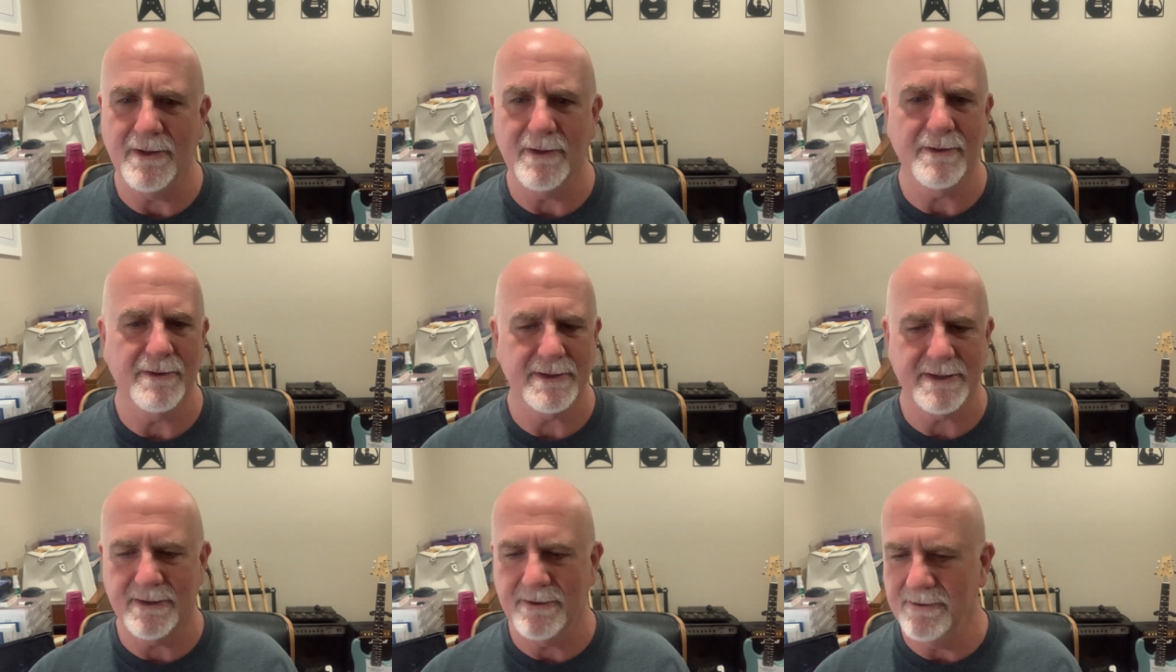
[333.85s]

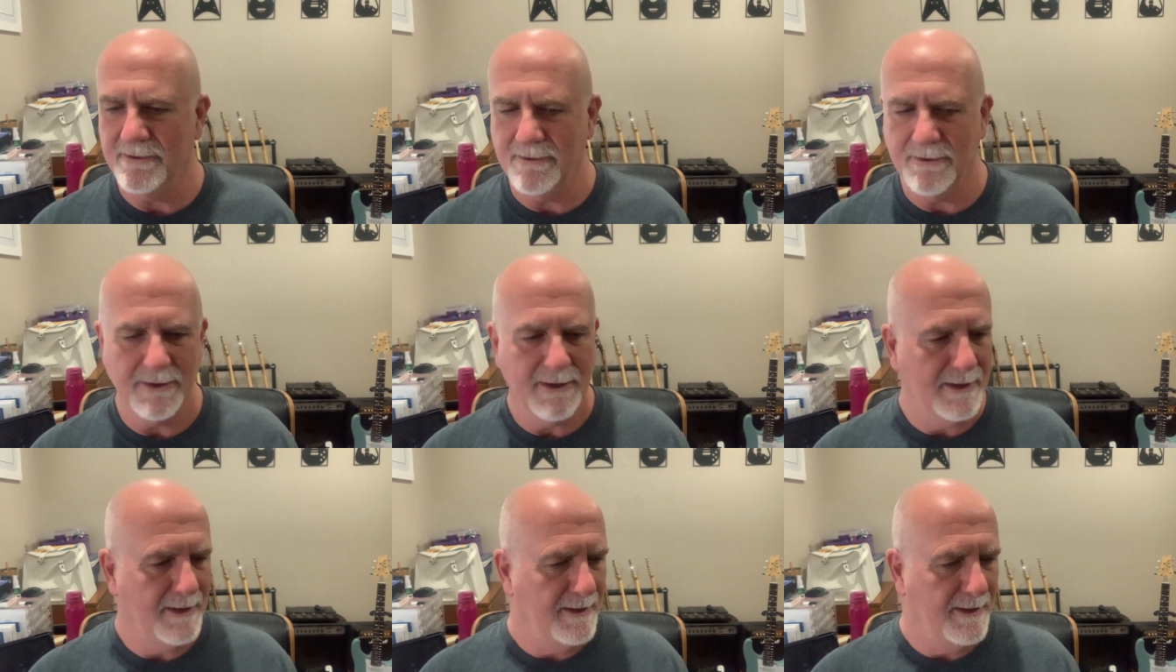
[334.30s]
You're still,
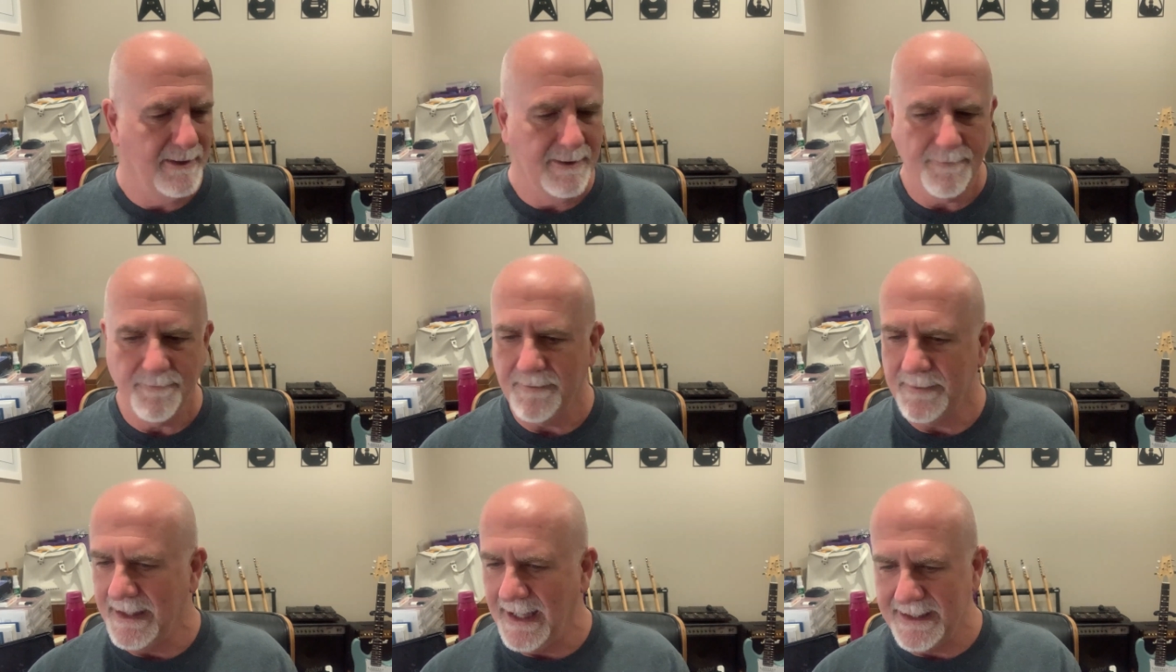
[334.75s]

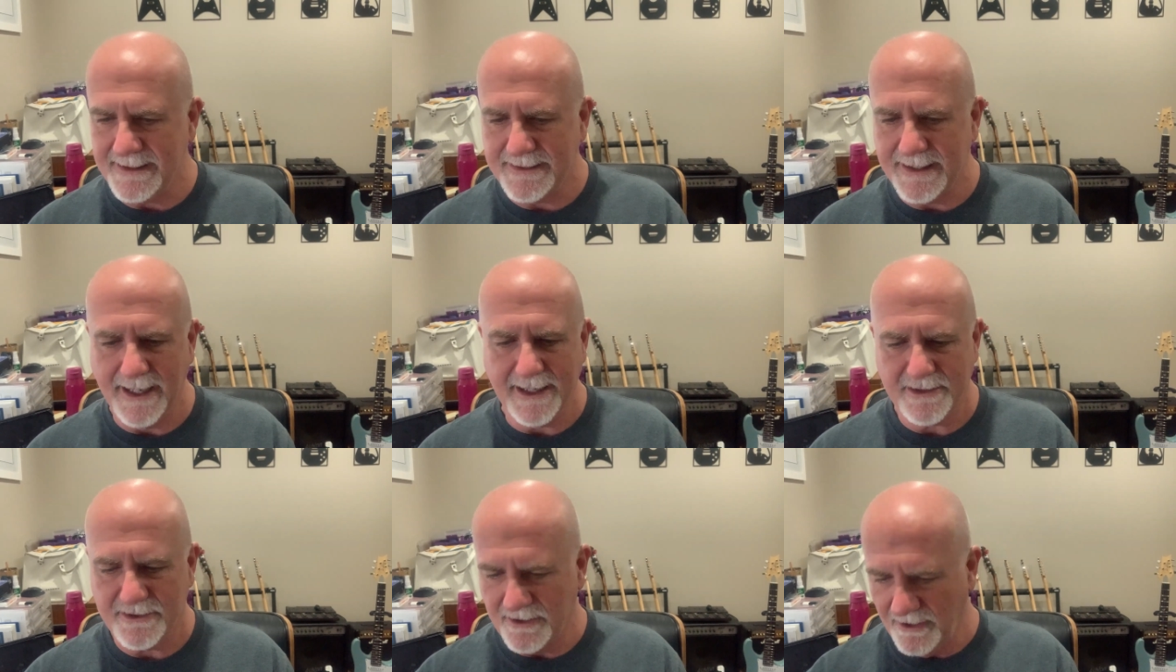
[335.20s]
that's
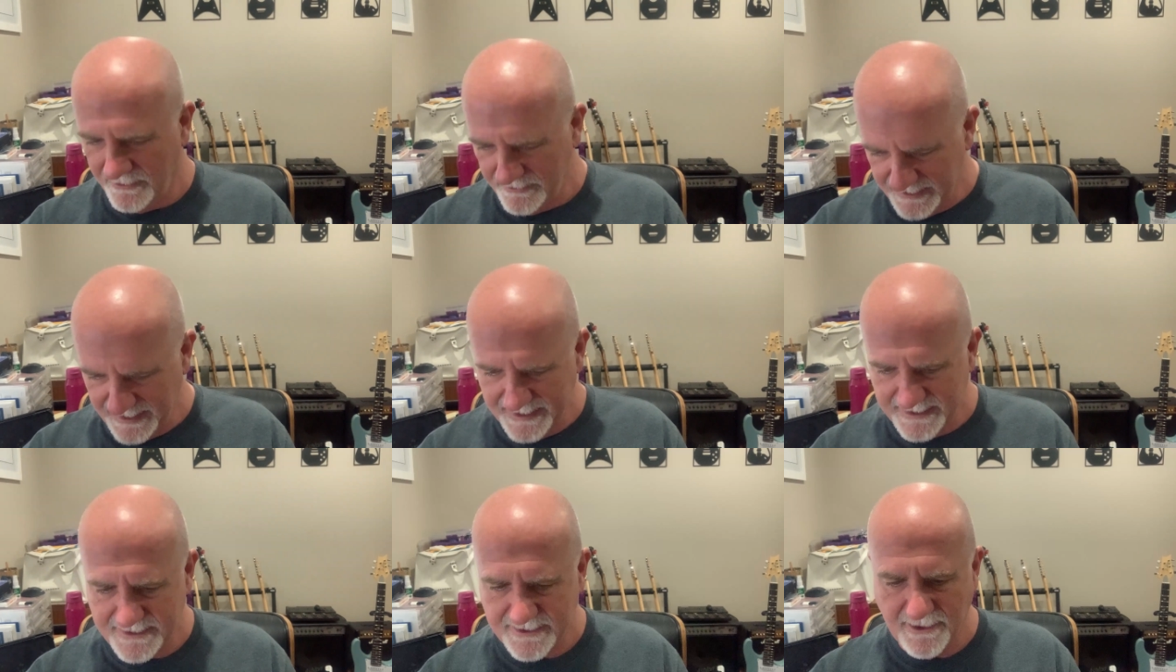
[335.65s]
action, oh,
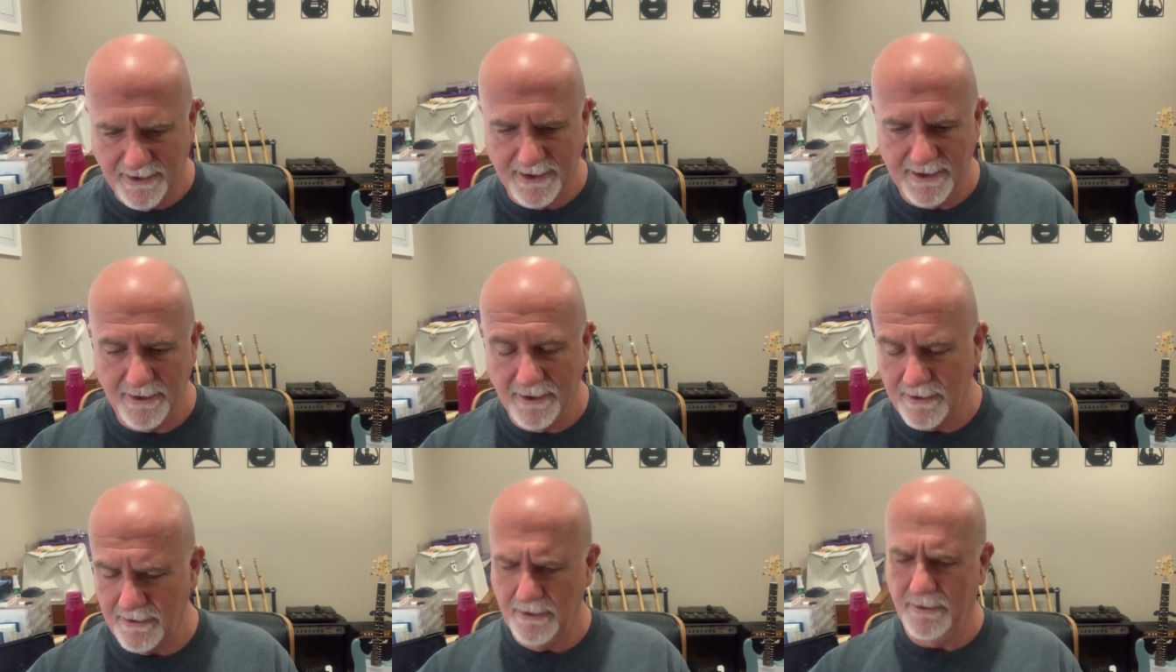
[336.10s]
there's
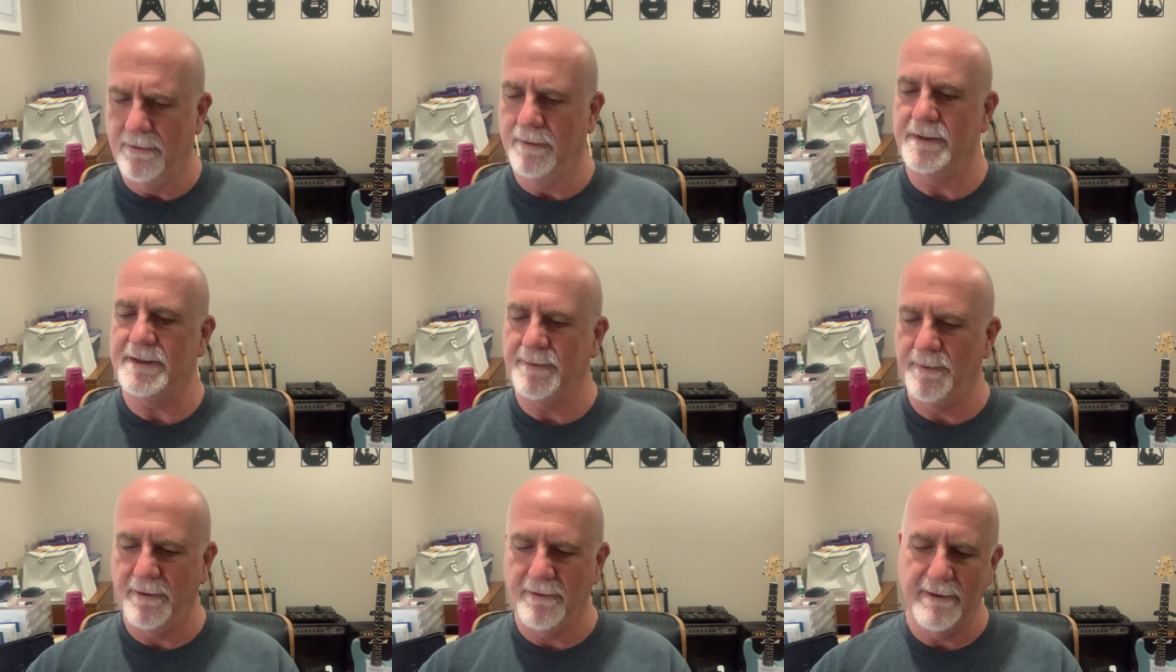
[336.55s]
dialogue, or
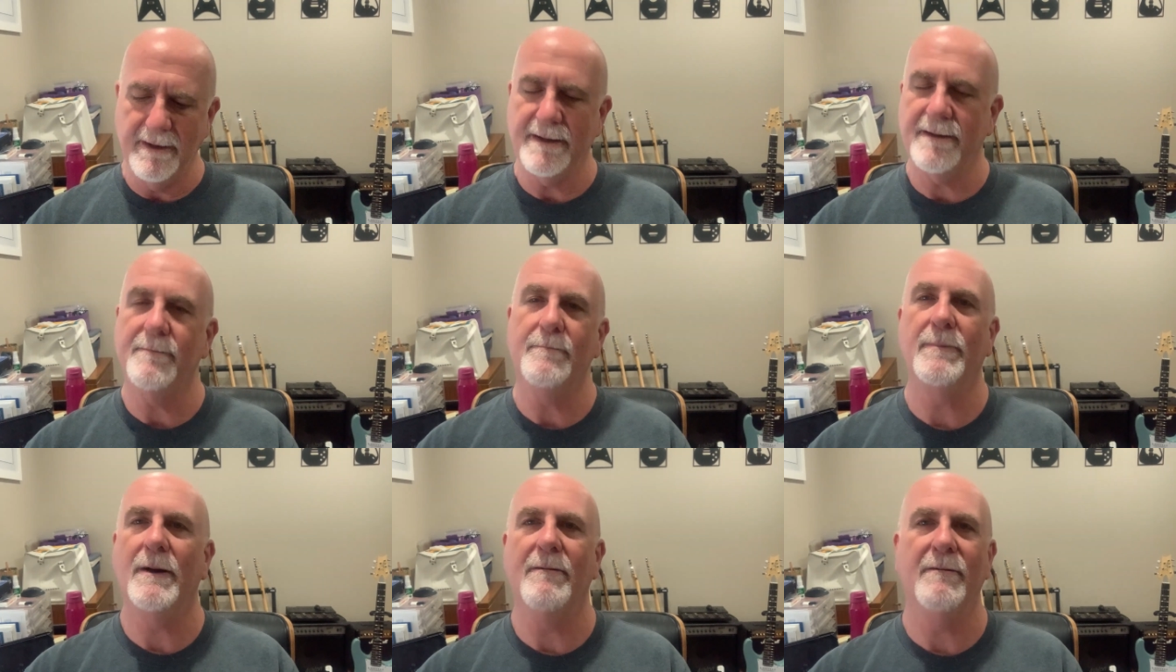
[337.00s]
it's
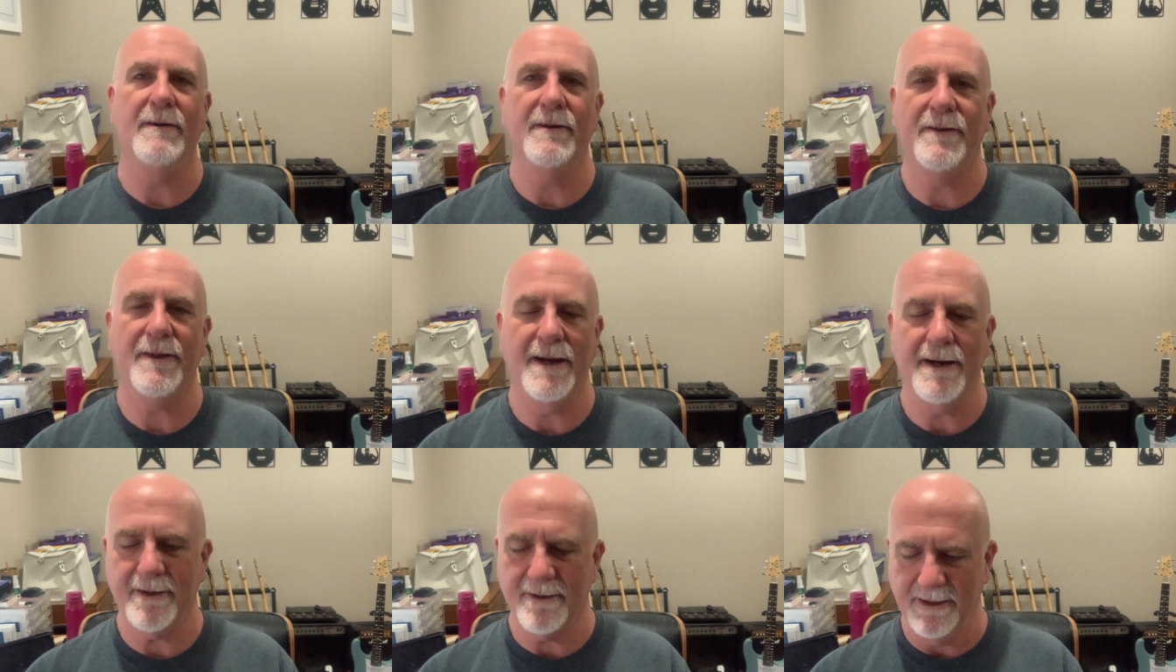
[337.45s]

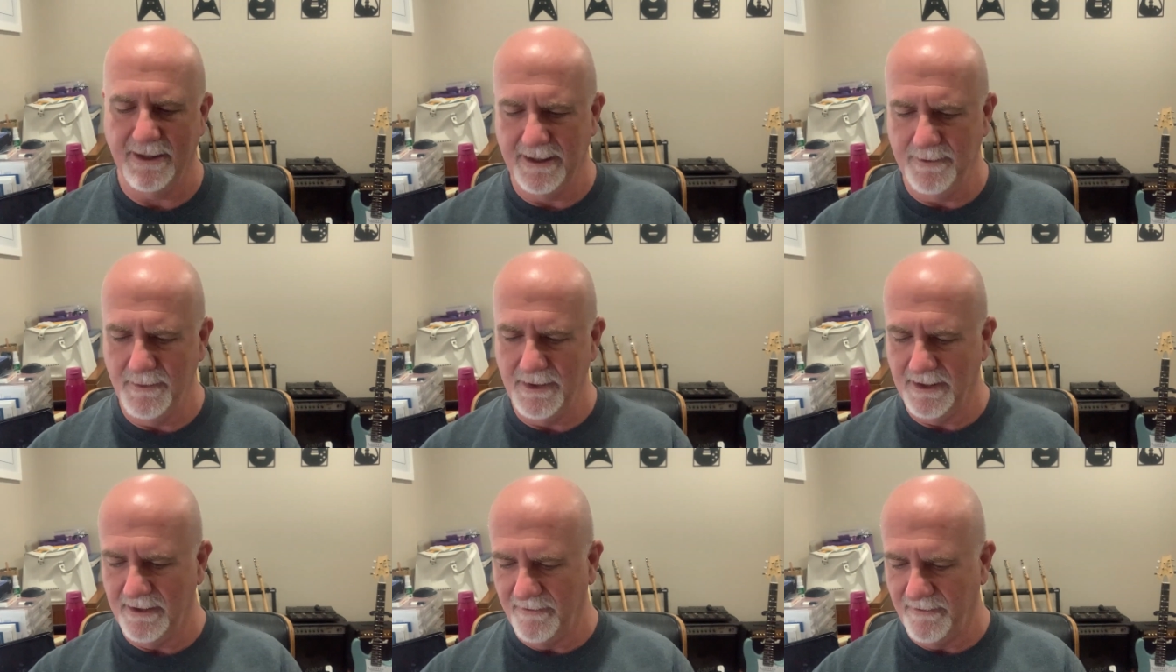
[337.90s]
parenthetical in the
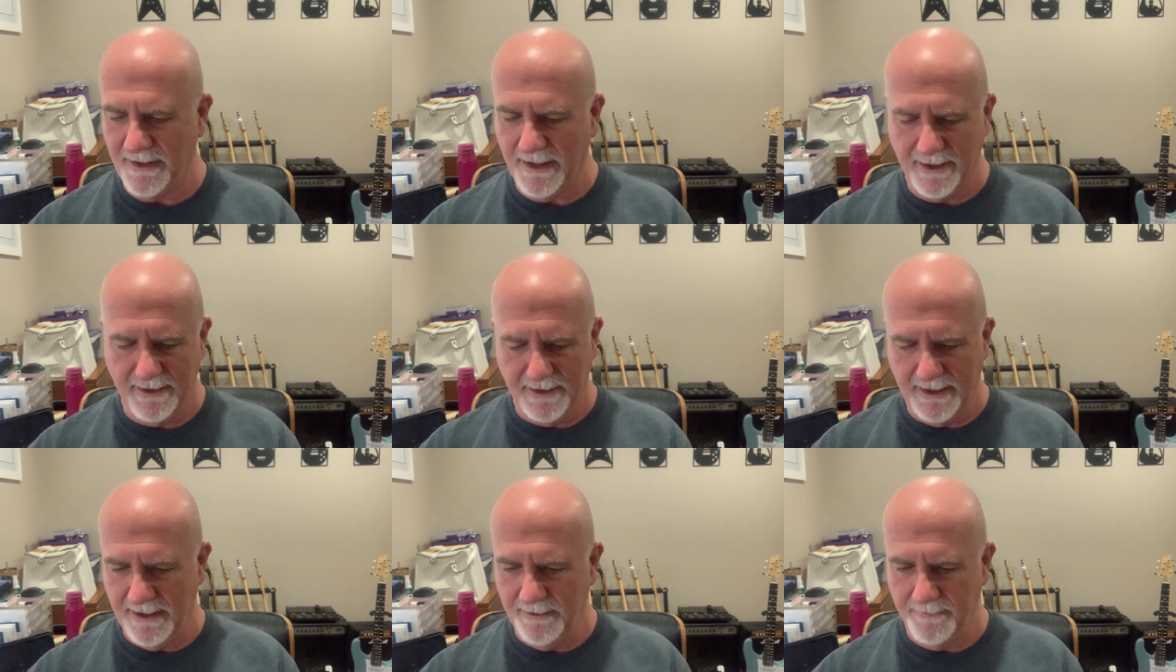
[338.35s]
middle of that.